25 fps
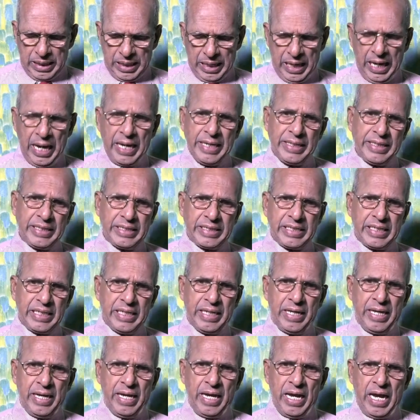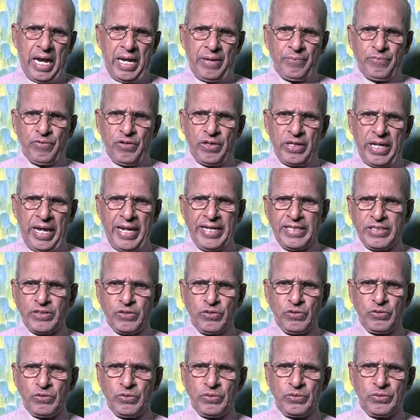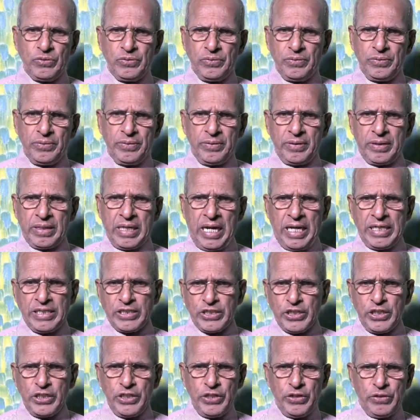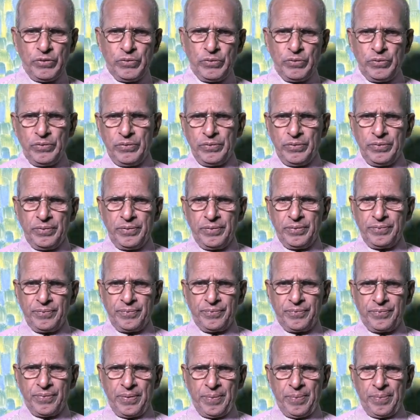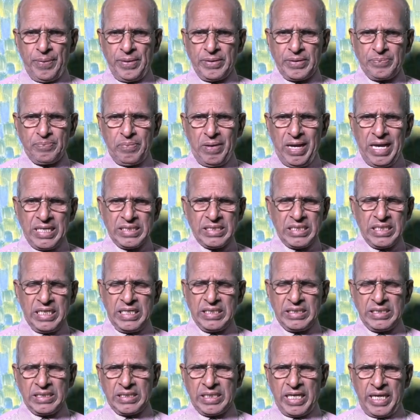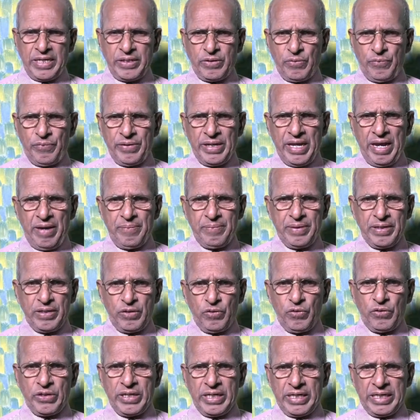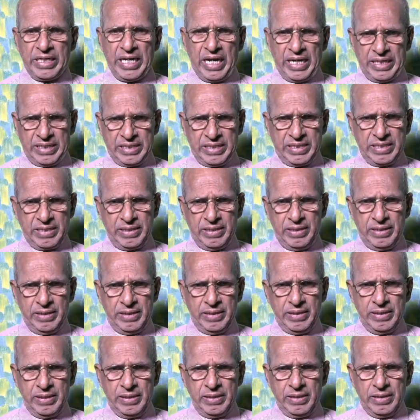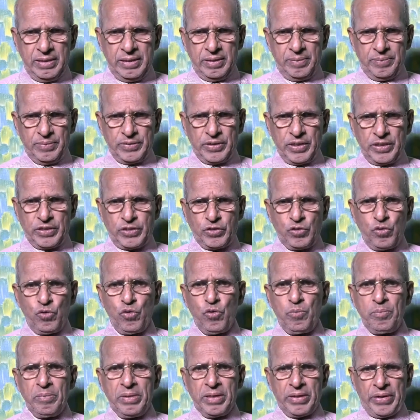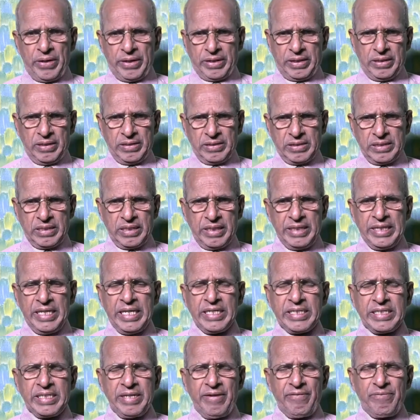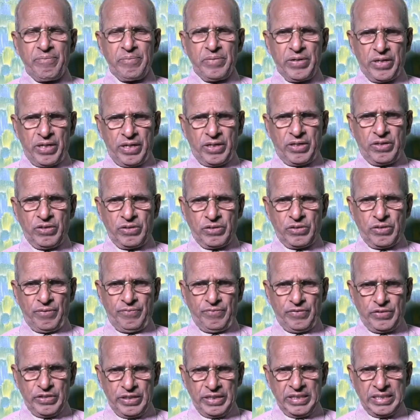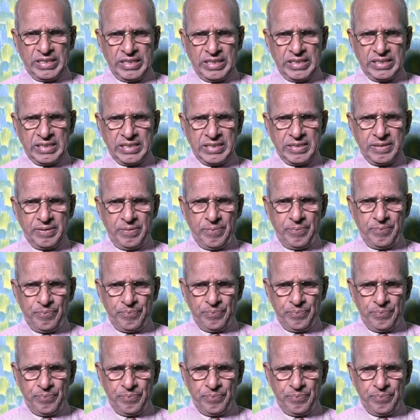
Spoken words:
And I would like to continue from this passage that we have been looking at, the two miracles, creative miracles of Jesus.